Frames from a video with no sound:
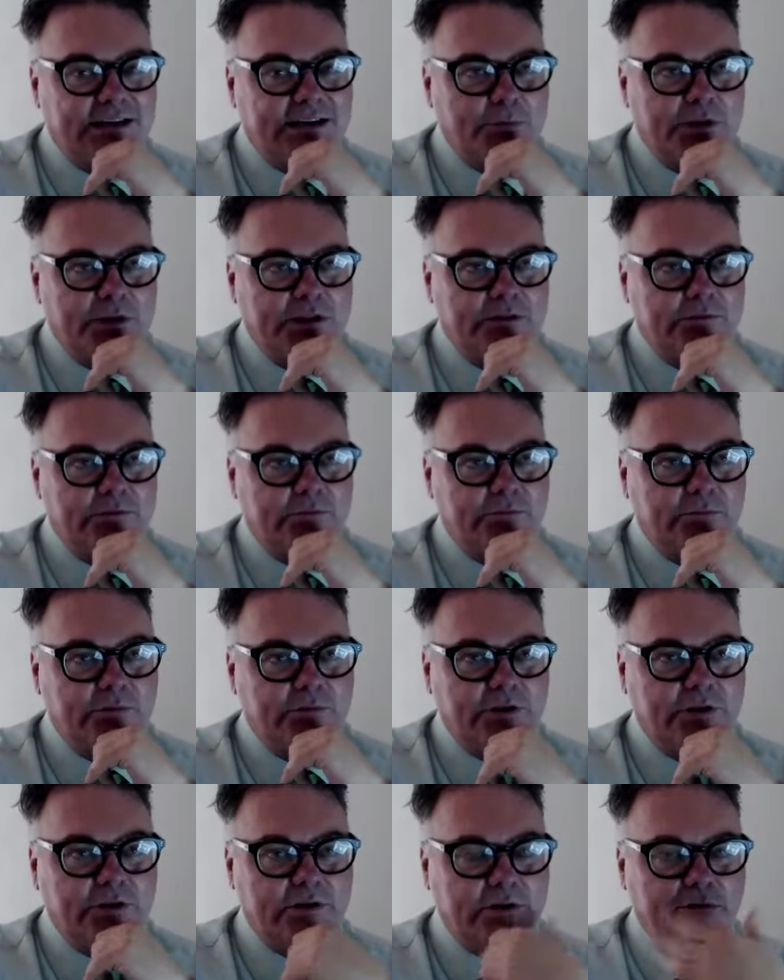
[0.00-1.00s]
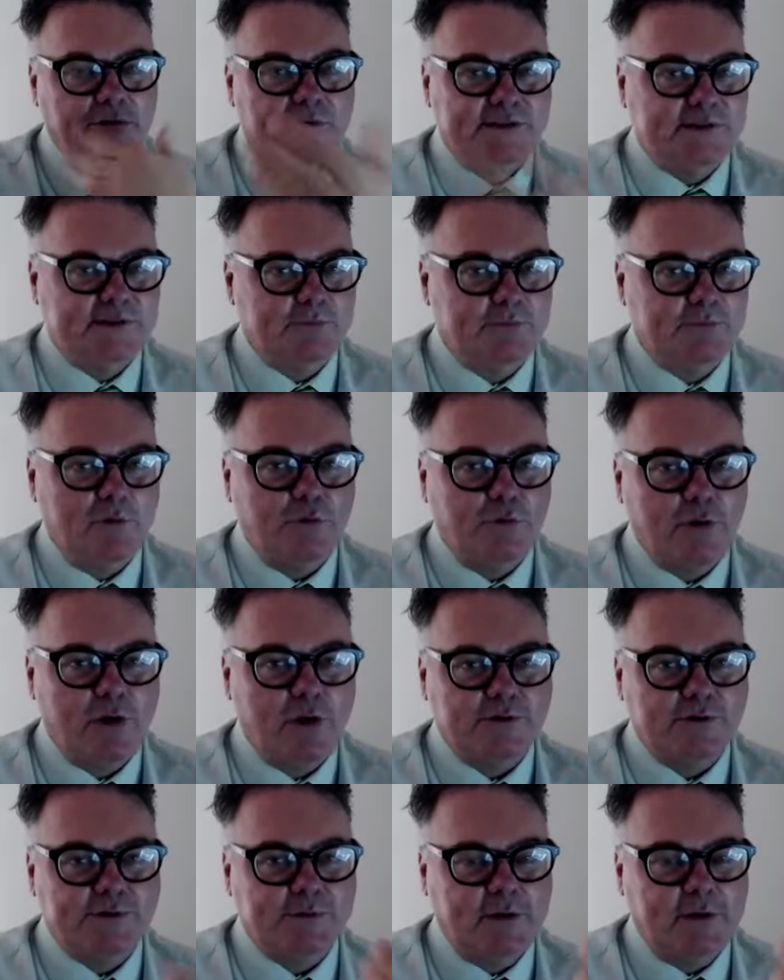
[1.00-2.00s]
I mean, there are small
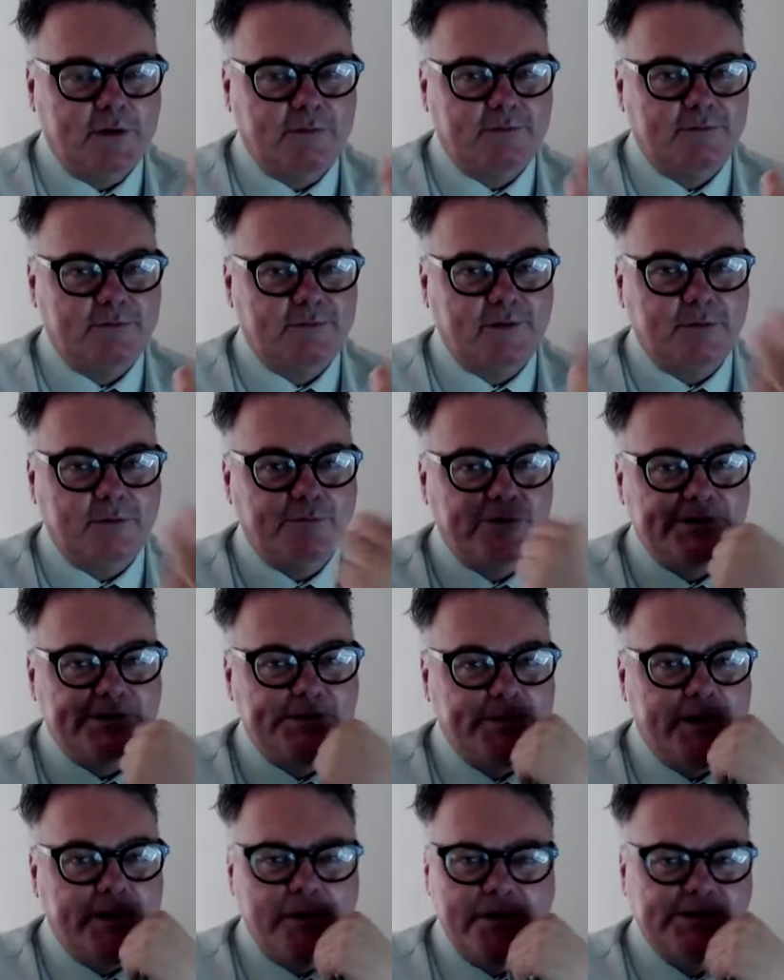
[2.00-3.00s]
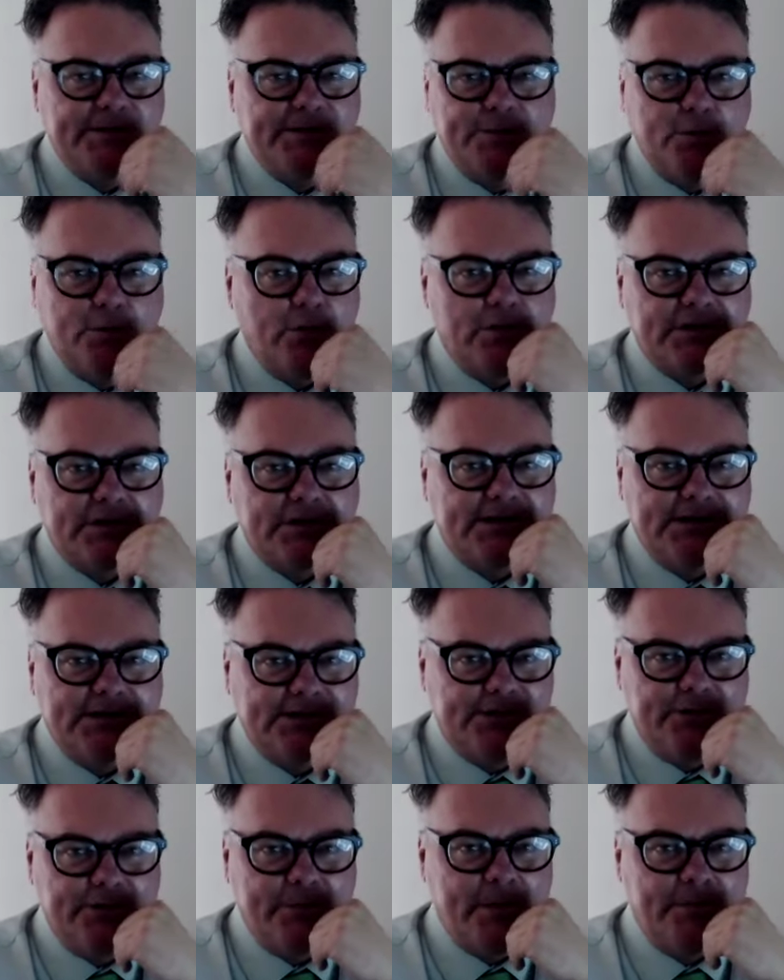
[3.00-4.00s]
roles, like Prospero's books.
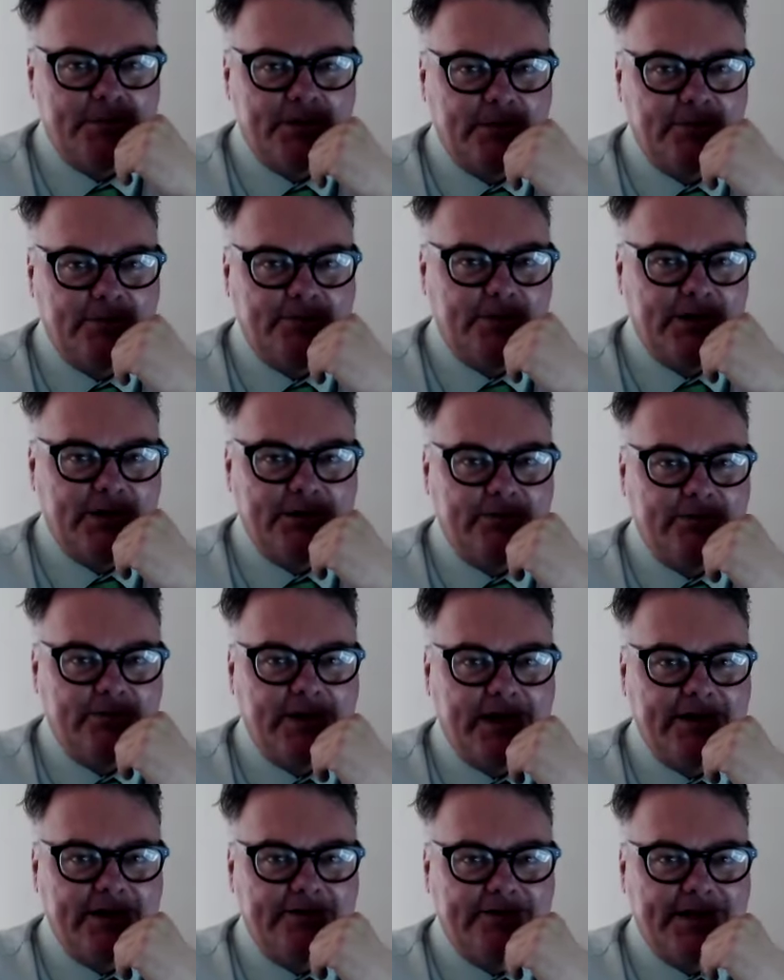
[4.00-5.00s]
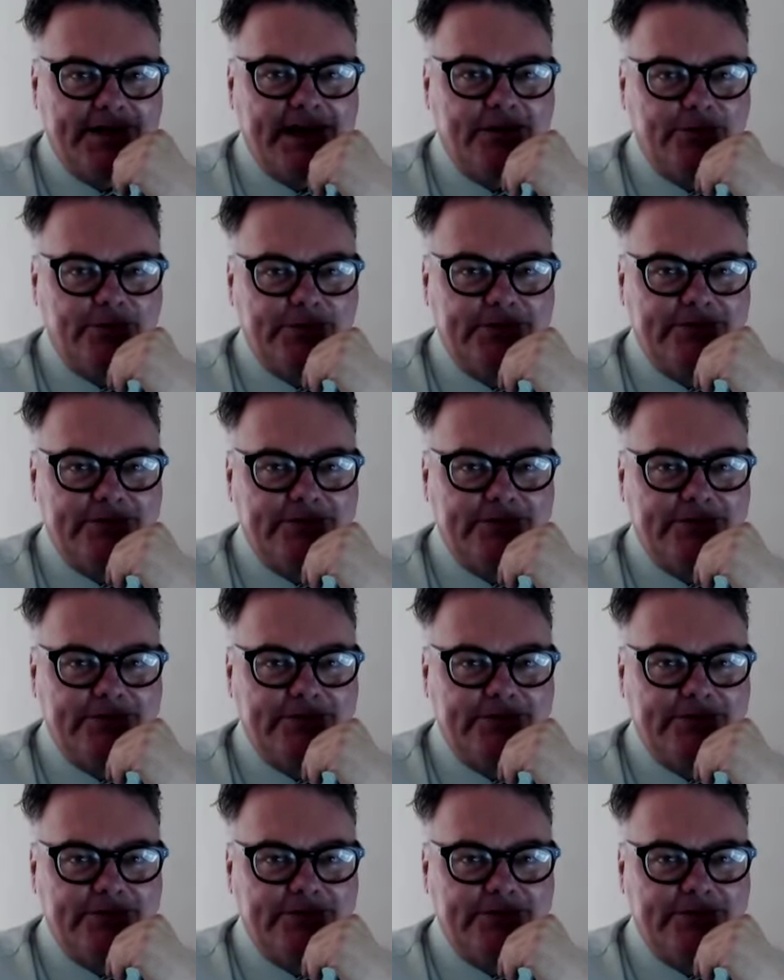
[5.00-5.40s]
Do you remember being part of that with?